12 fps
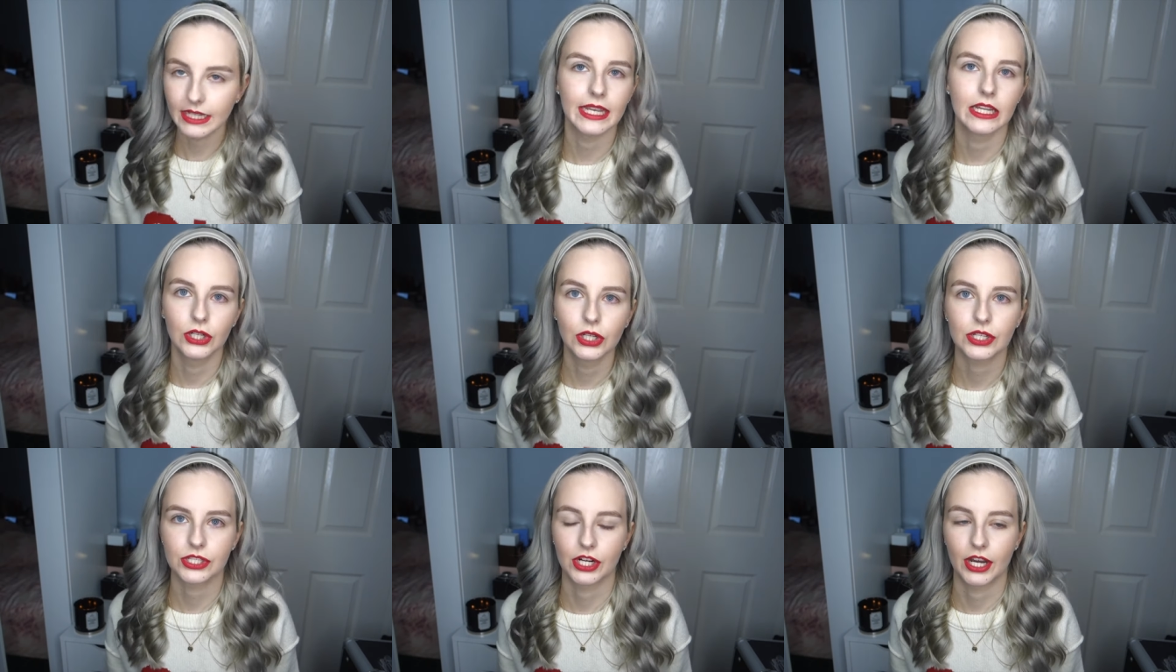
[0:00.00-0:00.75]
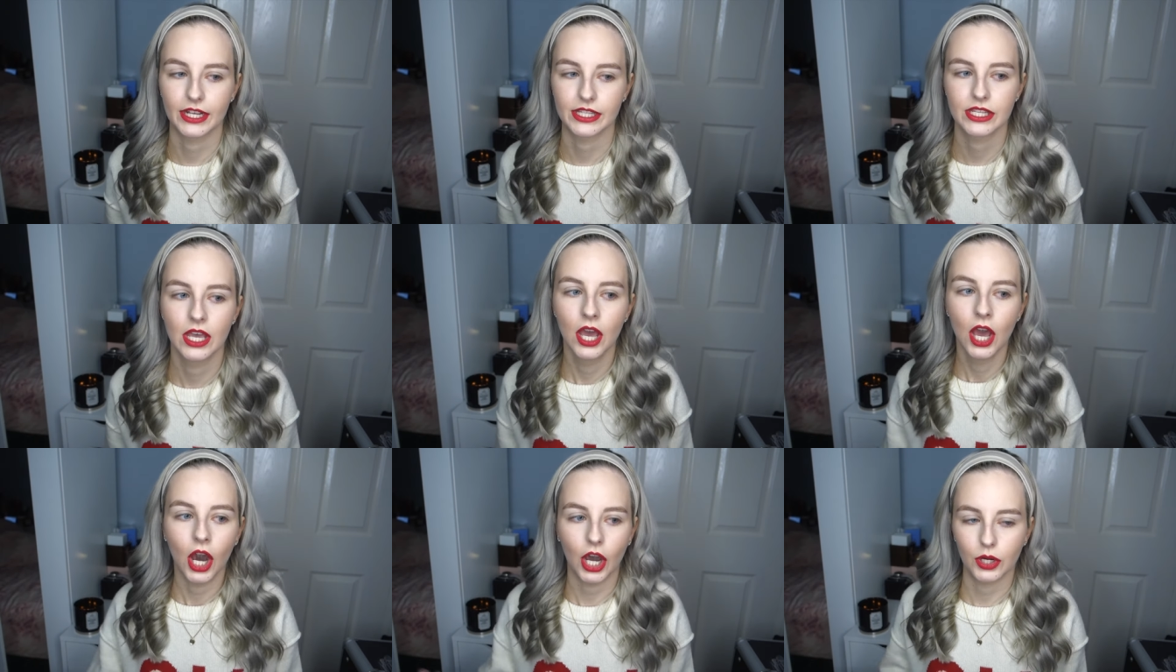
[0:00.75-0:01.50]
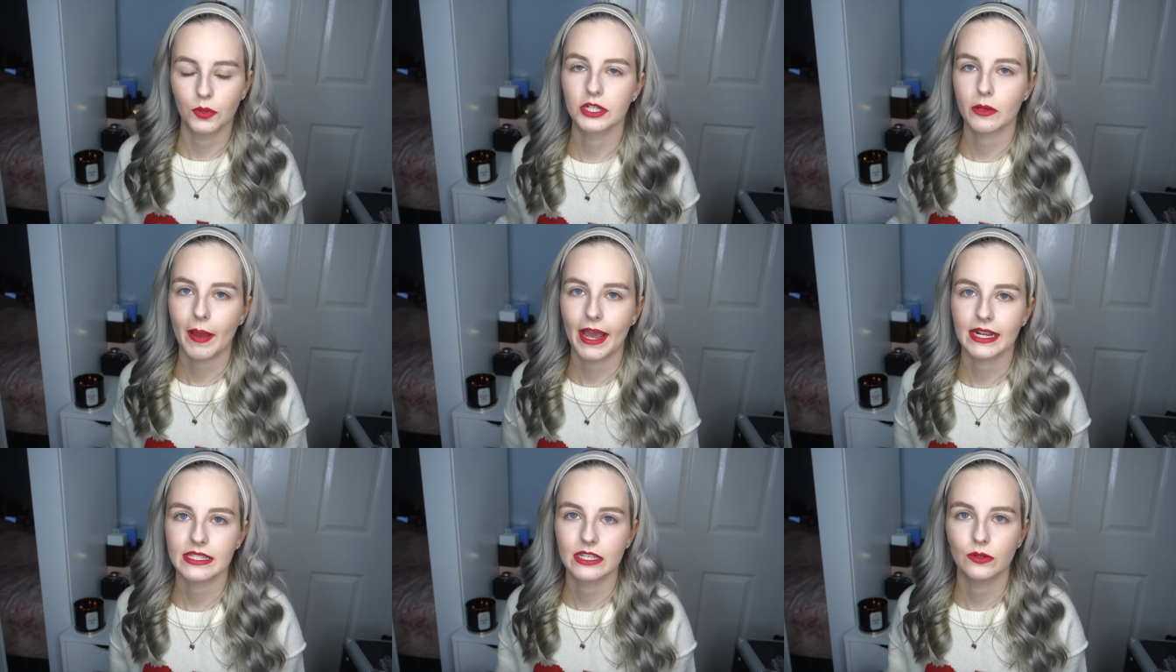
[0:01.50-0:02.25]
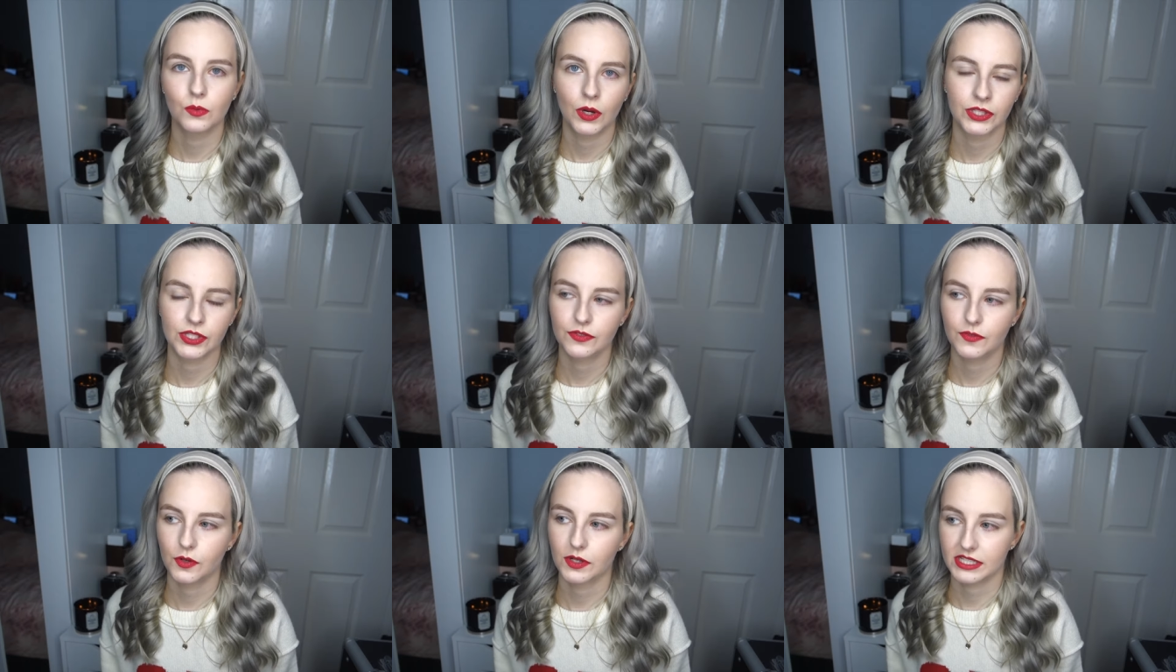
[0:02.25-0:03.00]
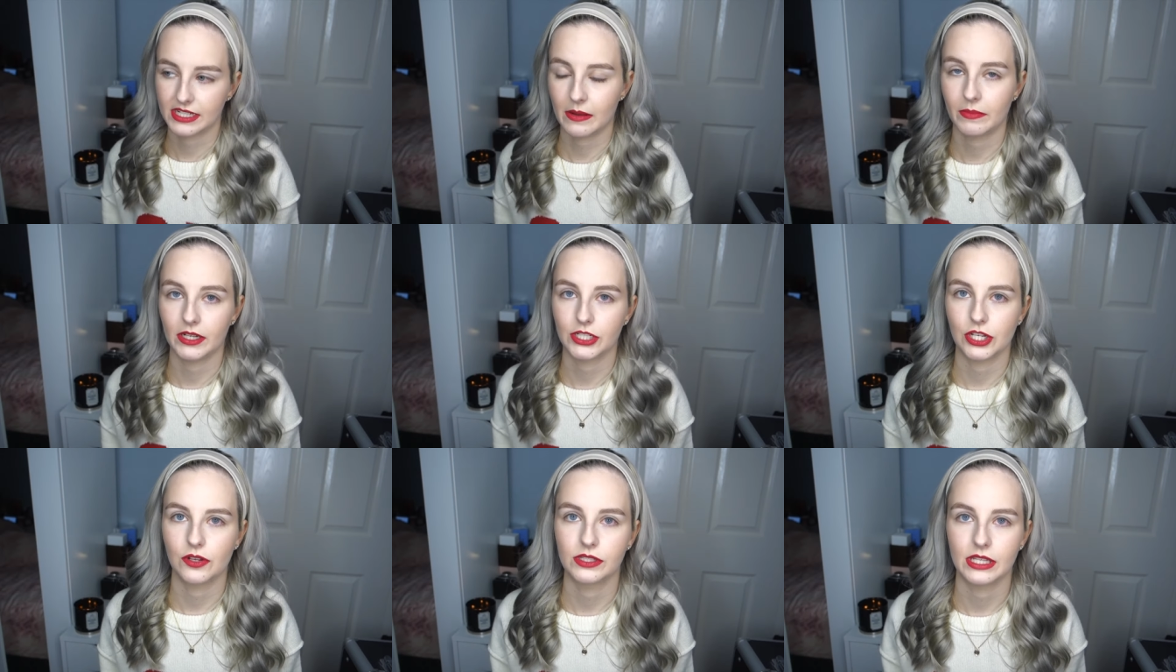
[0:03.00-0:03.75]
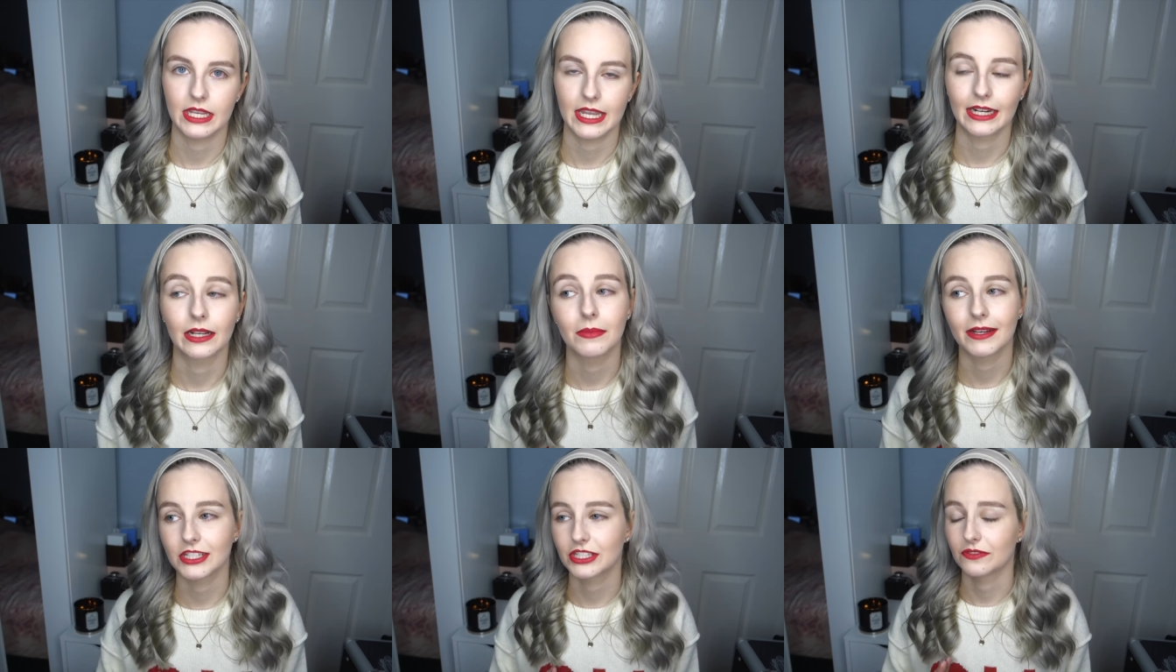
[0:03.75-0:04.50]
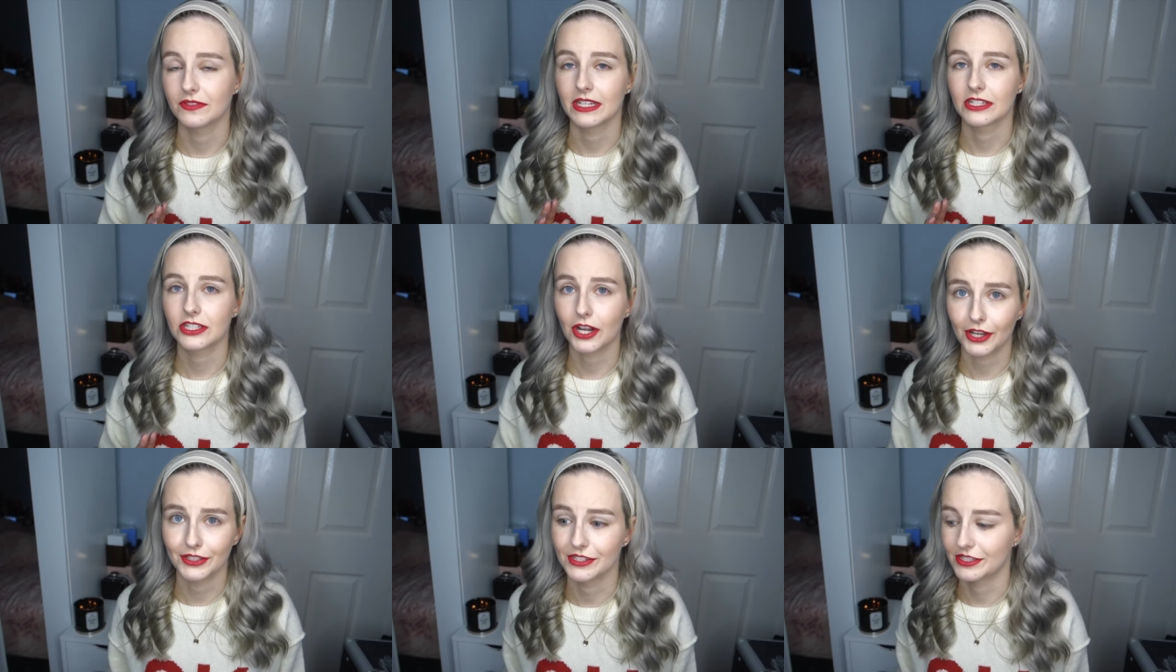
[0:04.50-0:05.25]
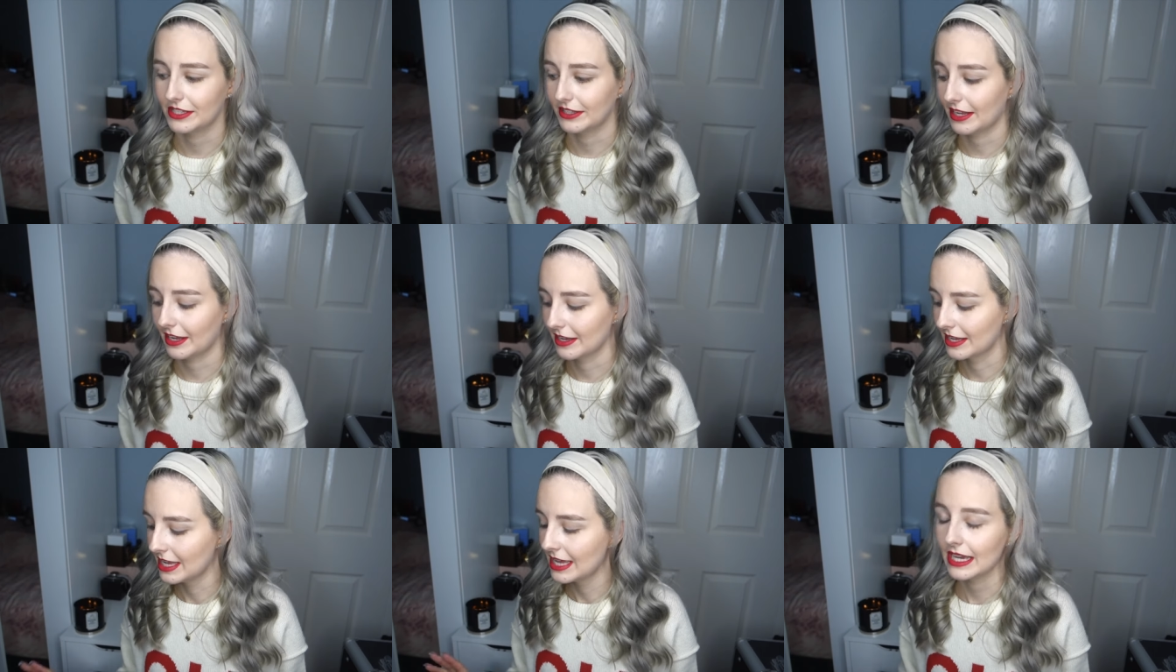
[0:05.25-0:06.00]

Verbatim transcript: It looks nice. I already packed it once for a standby duty and I managed to fit tons in there